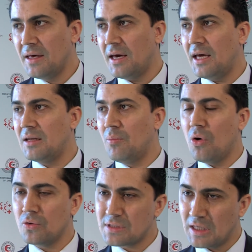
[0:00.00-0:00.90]
and
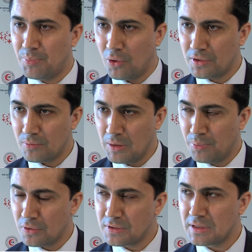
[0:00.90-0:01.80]
most important,
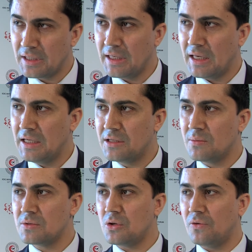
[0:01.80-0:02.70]
importantly, in
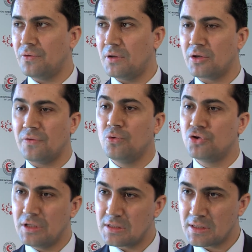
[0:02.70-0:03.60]
terms of
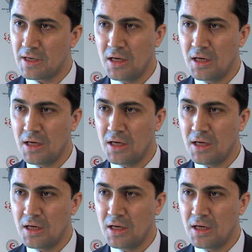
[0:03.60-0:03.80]
refugees